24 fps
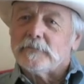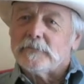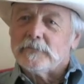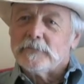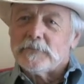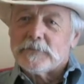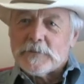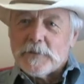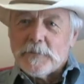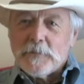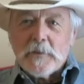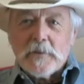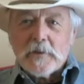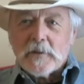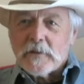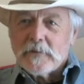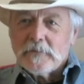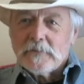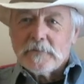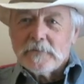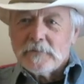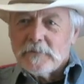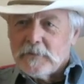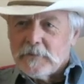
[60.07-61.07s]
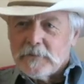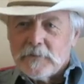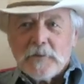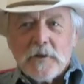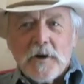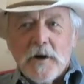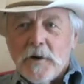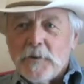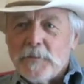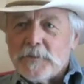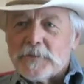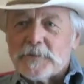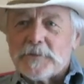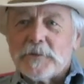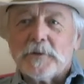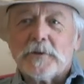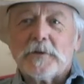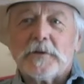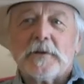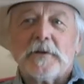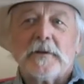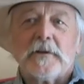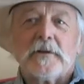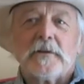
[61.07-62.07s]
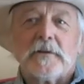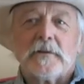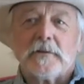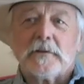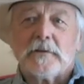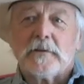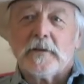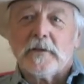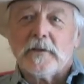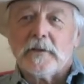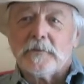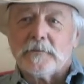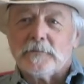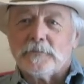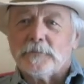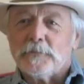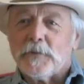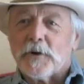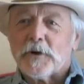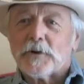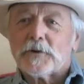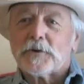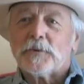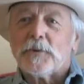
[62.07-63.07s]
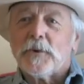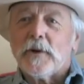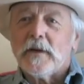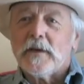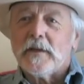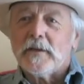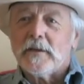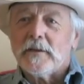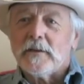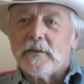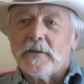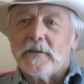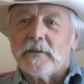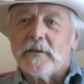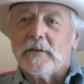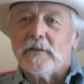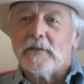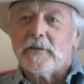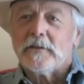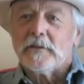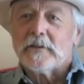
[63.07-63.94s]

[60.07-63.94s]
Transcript: some of the Tom Sawyer and Mark Twain and